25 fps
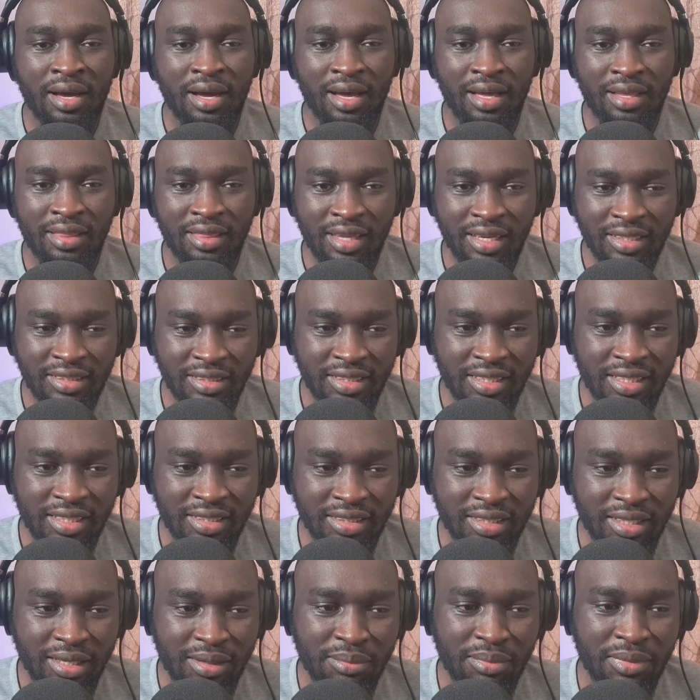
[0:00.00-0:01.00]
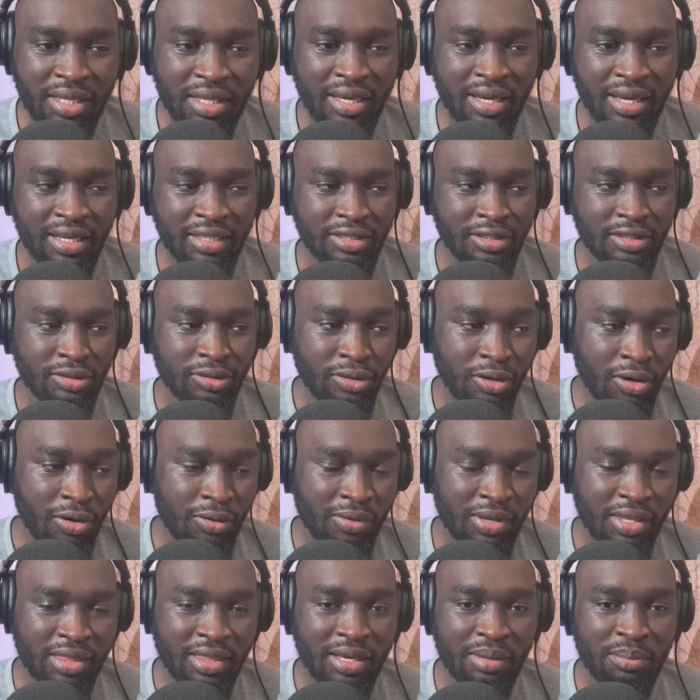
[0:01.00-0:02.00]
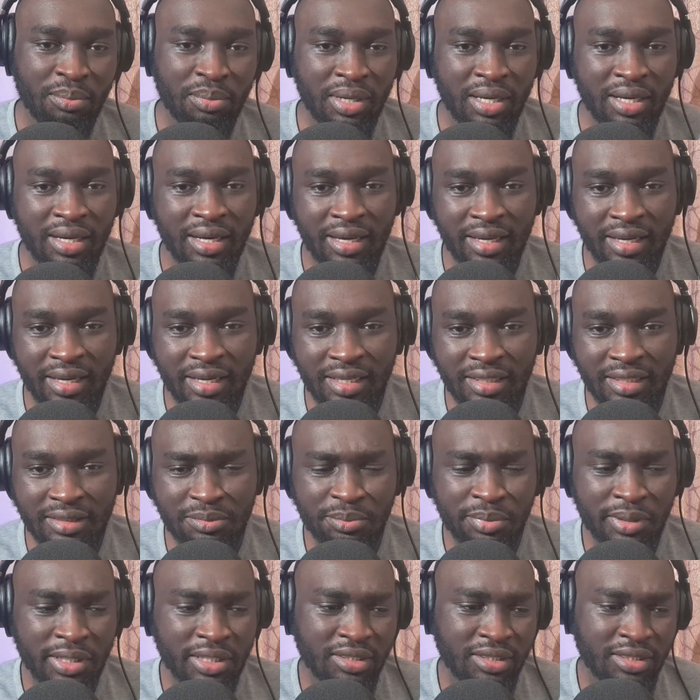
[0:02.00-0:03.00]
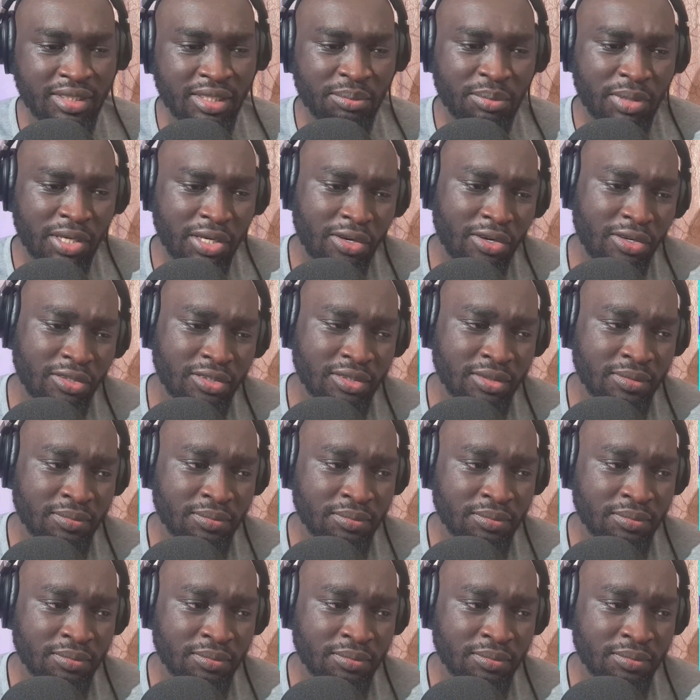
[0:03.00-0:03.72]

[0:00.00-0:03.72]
And that's the same thing I saw when they played against PSG, because